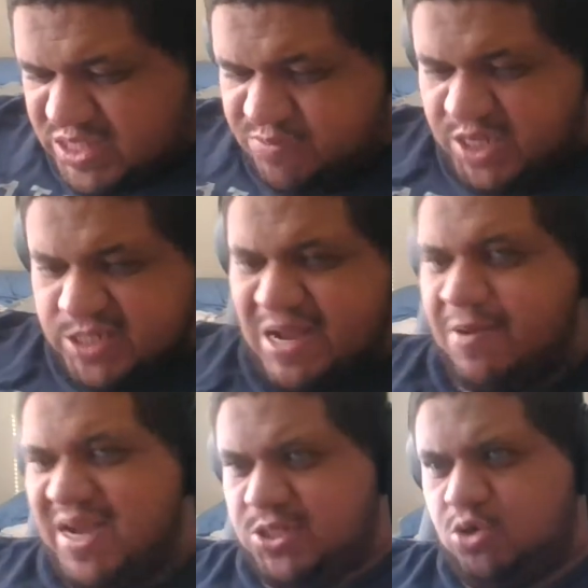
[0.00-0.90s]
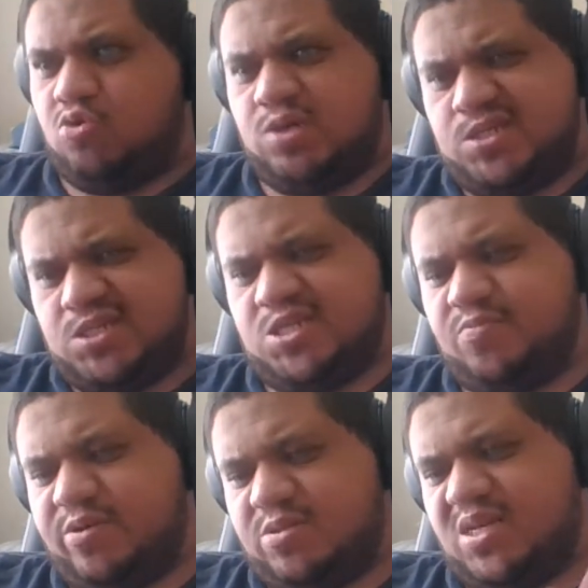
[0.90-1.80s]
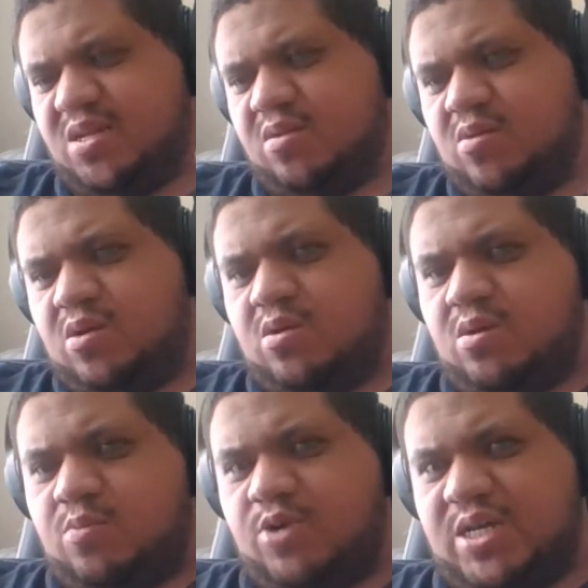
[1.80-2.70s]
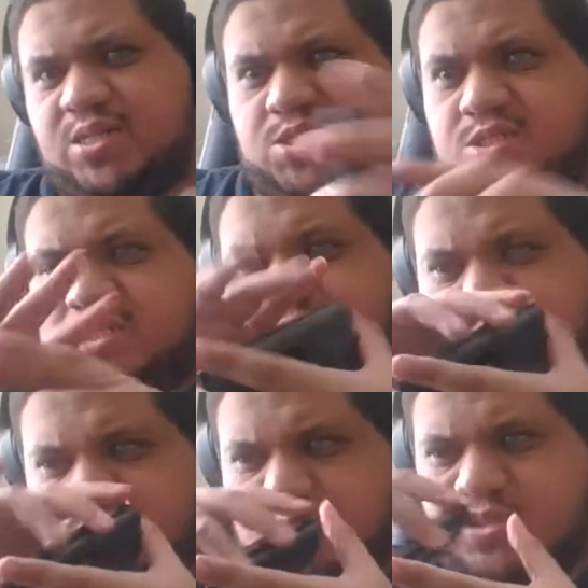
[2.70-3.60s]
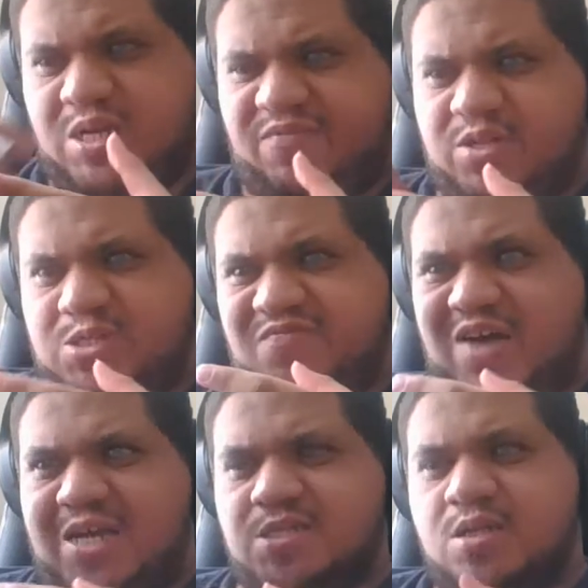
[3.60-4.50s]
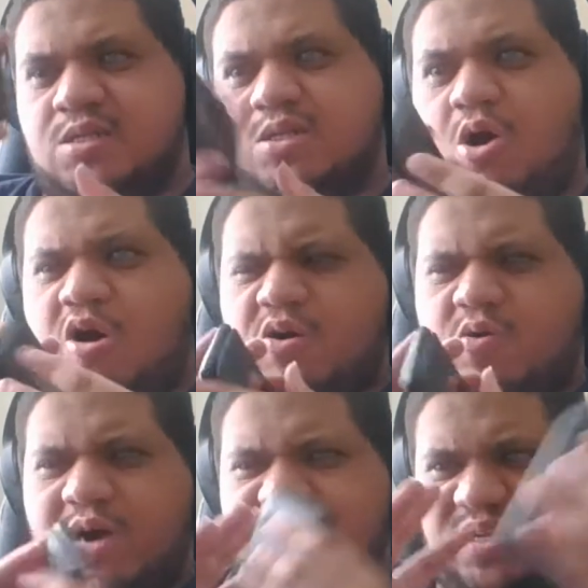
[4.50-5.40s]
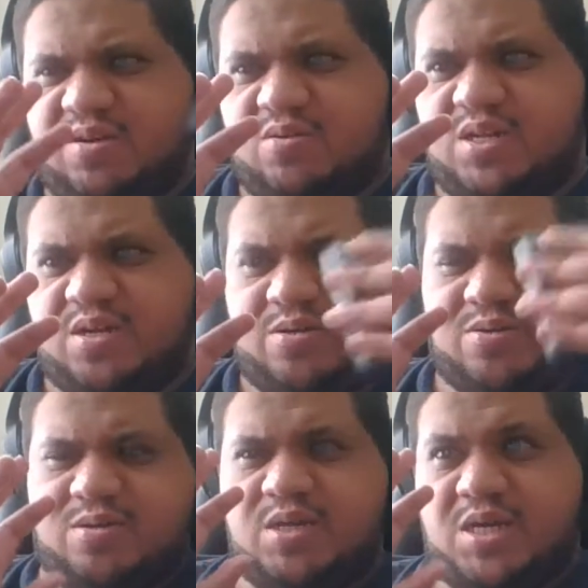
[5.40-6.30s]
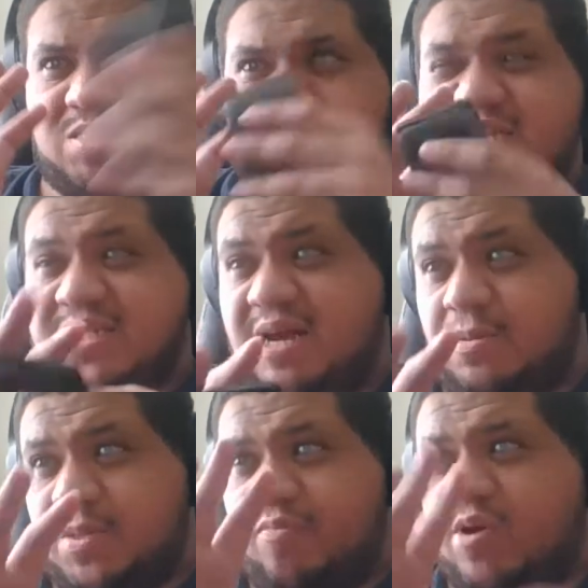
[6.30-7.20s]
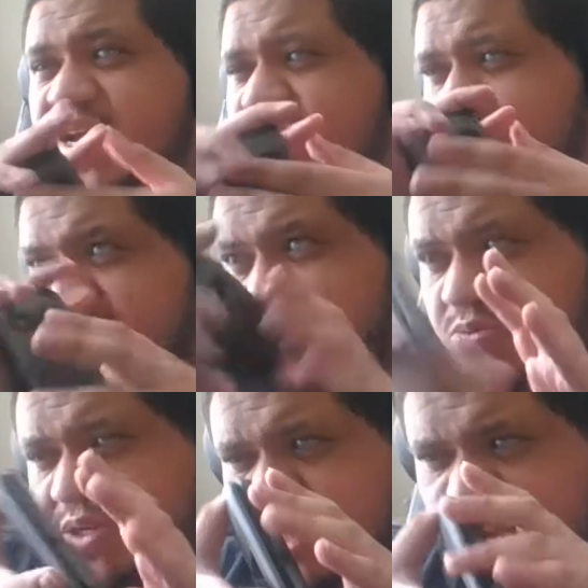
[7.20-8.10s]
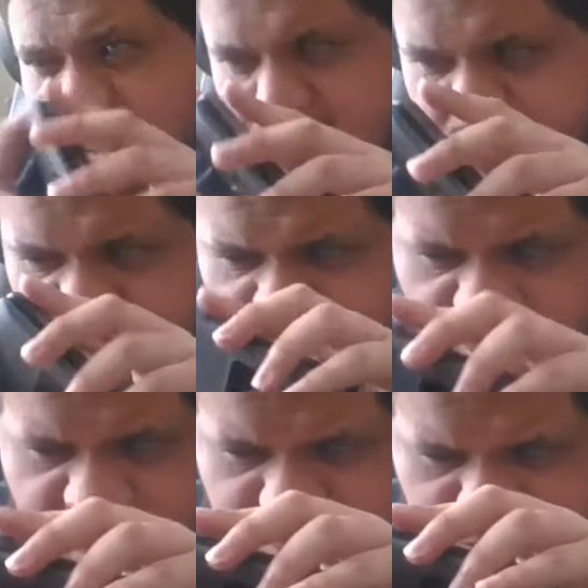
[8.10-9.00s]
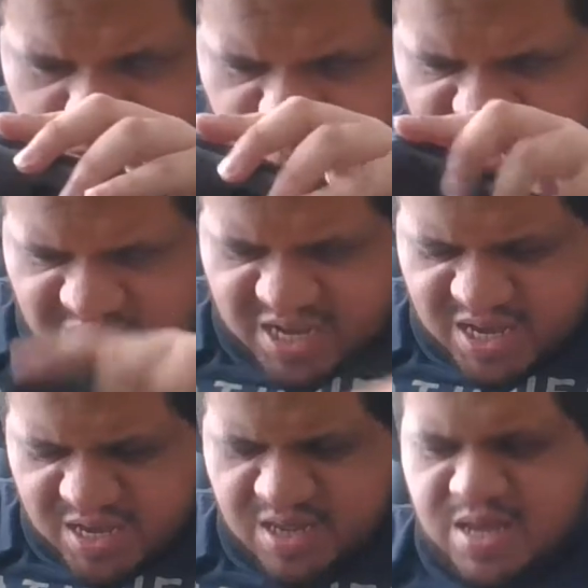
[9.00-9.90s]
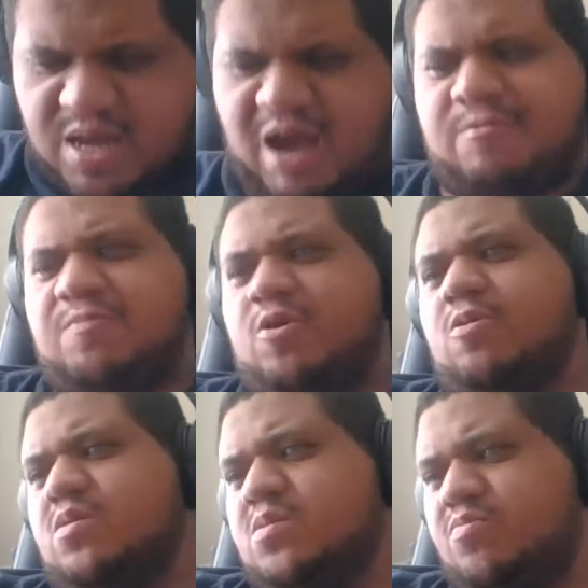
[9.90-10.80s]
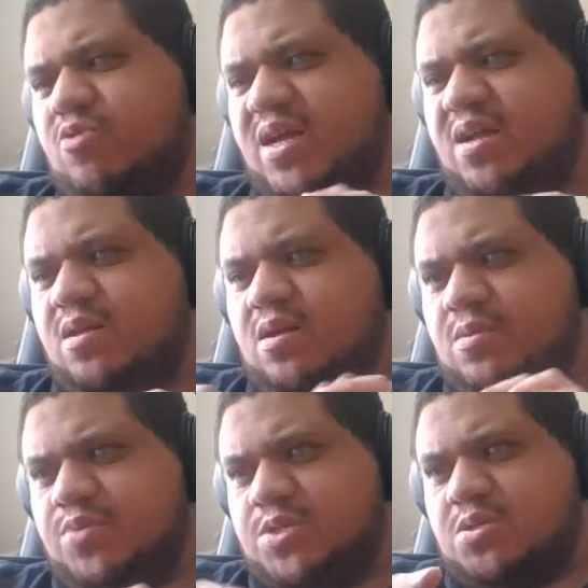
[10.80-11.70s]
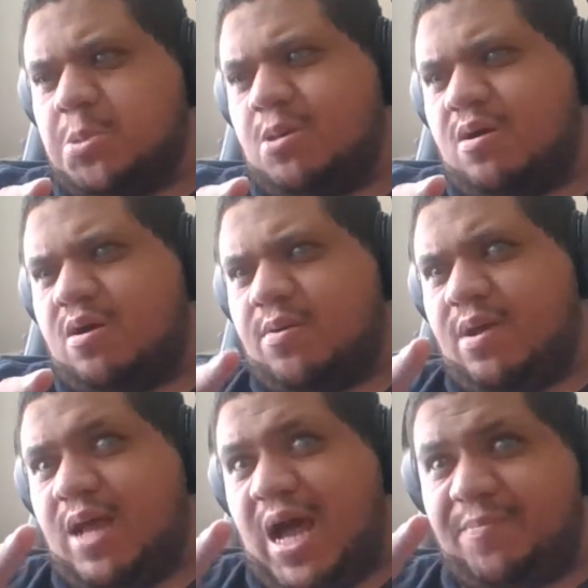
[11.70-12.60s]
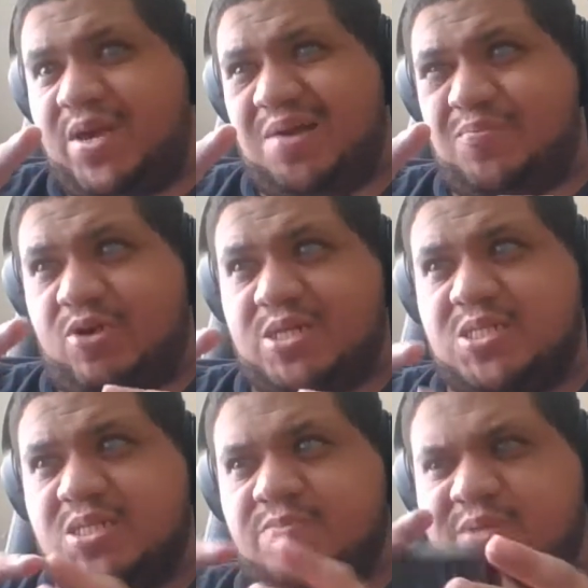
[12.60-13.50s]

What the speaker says: because that one has Google Assistant built in. But this will definitely suffice. The call quality on here is amazing. Now, the brand Kazuna, Kazuna, I've never heard of the brand, but so far, I've been impressed.